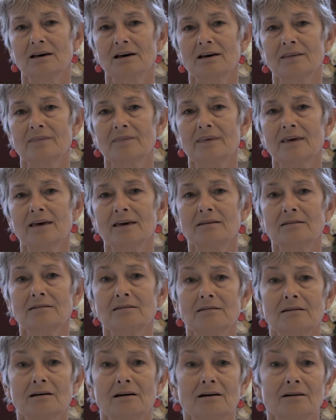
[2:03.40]
And
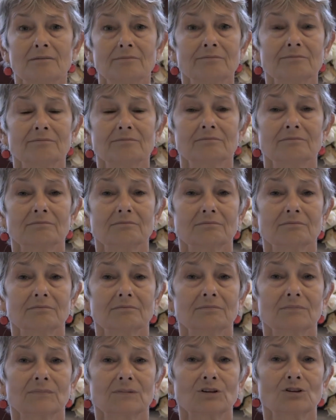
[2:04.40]
then
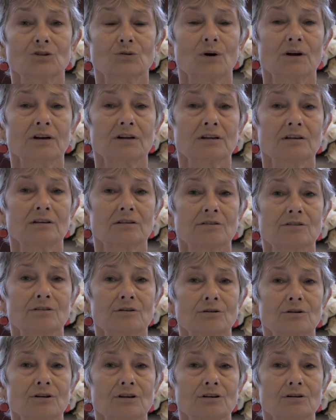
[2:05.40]
20 and
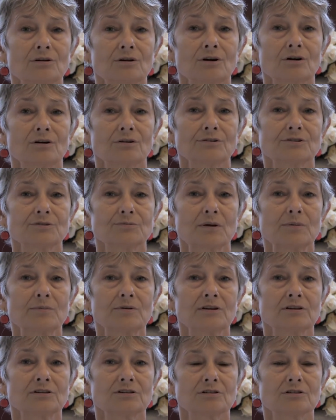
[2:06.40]
30 year olds,
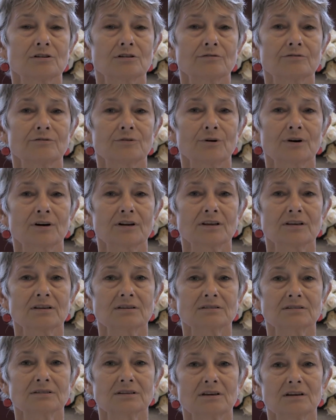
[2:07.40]
maybe into their
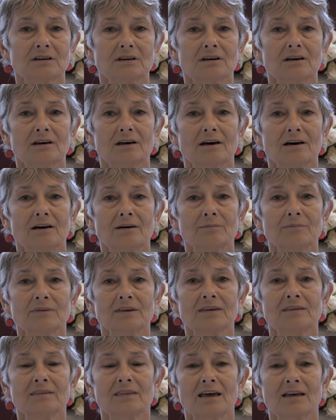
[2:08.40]
40s,
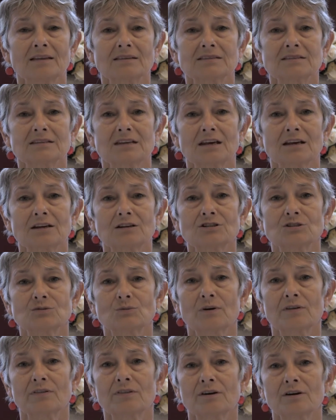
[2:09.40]
in that
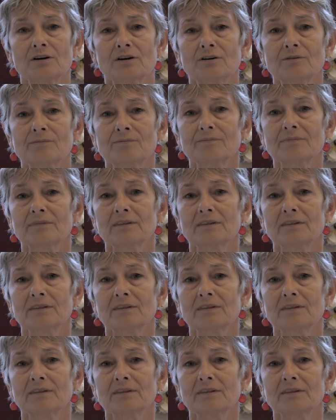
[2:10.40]
stage when they're